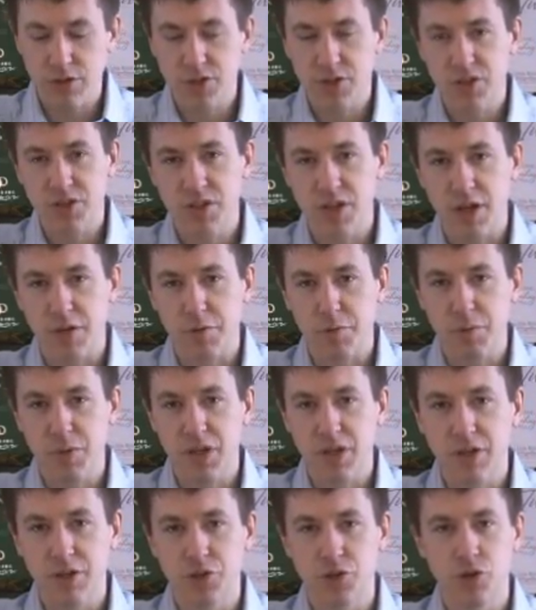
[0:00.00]
sniff,
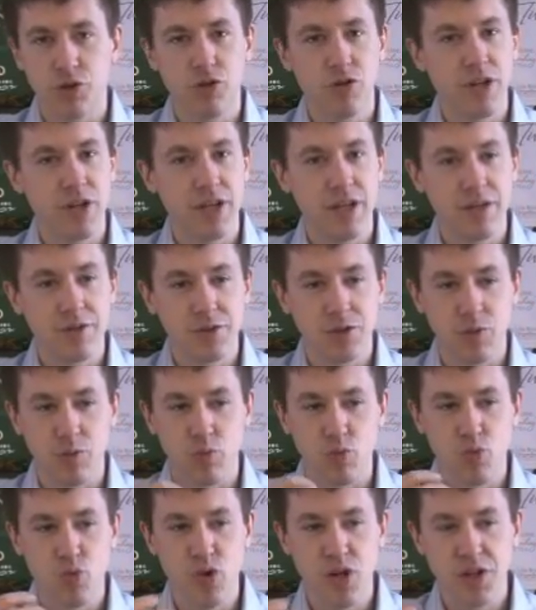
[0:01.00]
because you're going to get
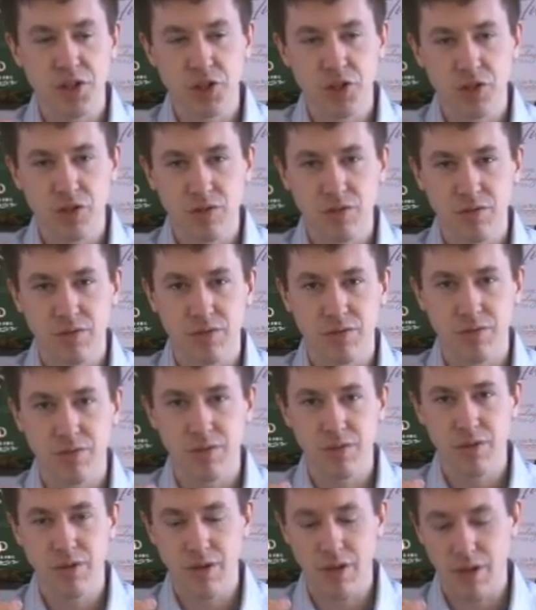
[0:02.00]
some rich.
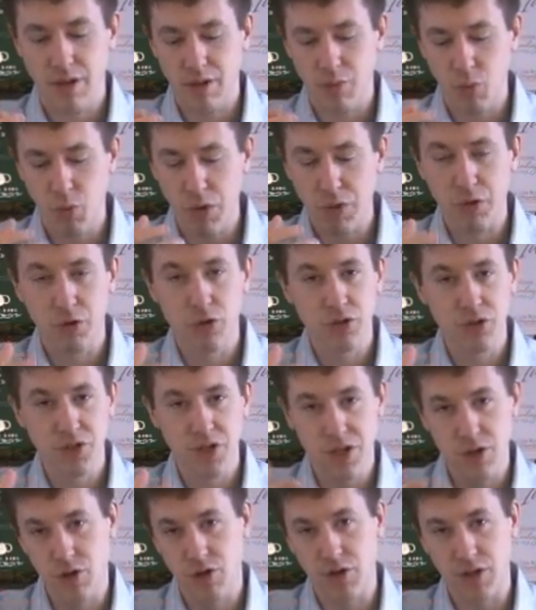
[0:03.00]
With a good
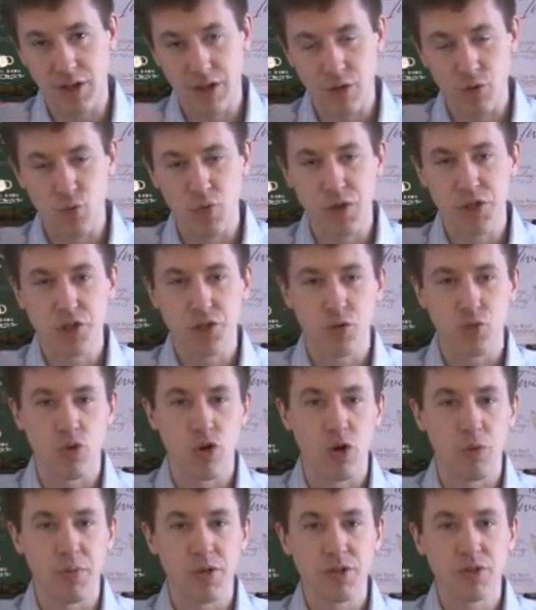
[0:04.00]
tea, you're going to get rich
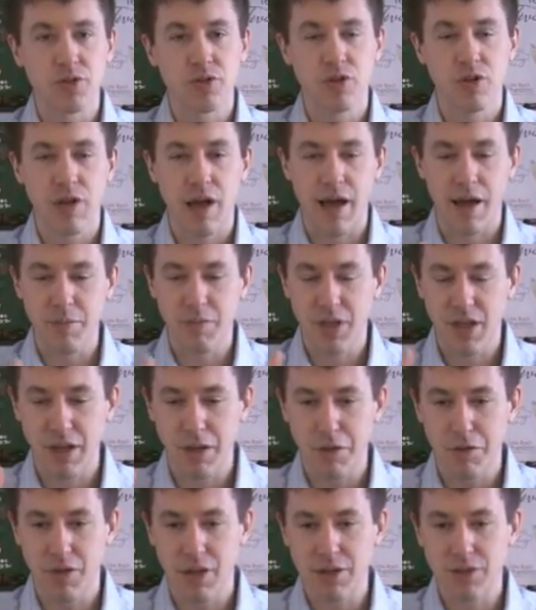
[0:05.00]
aromas. I'm
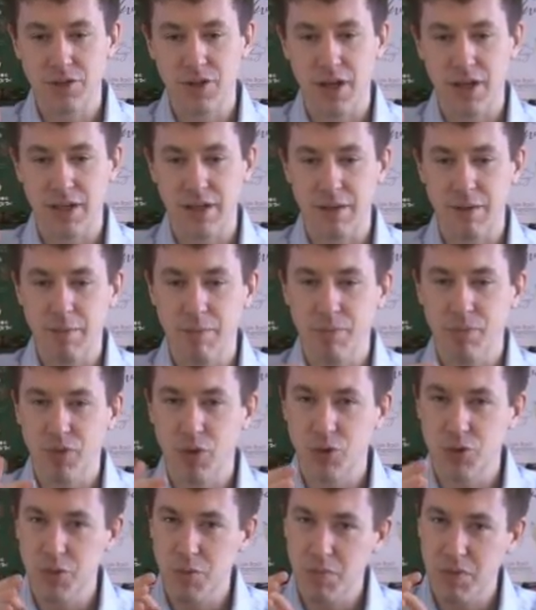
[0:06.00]
getting things like
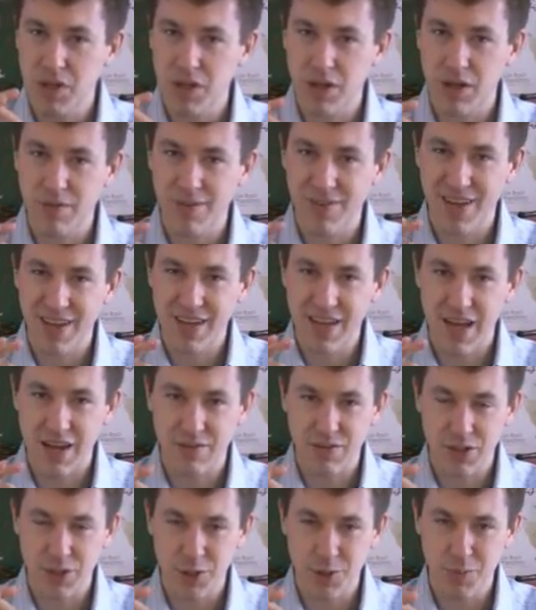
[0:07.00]
there's a bit of a kind
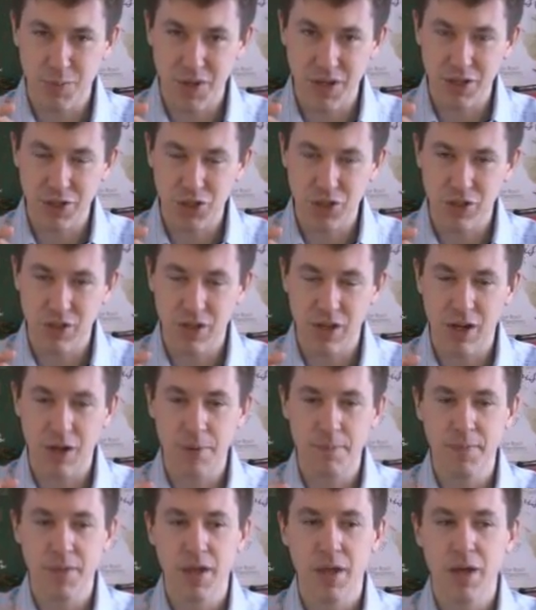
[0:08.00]
of a spinach in
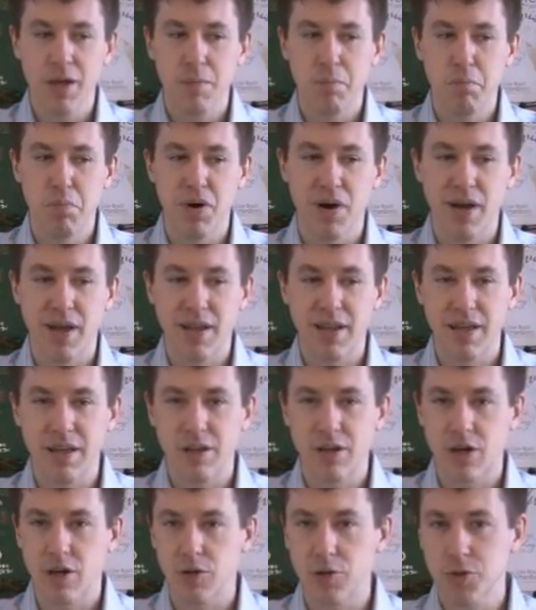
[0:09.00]
there, but
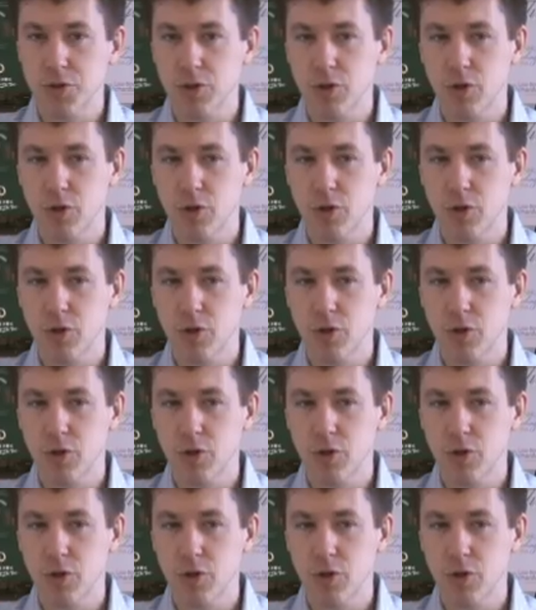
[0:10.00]
it's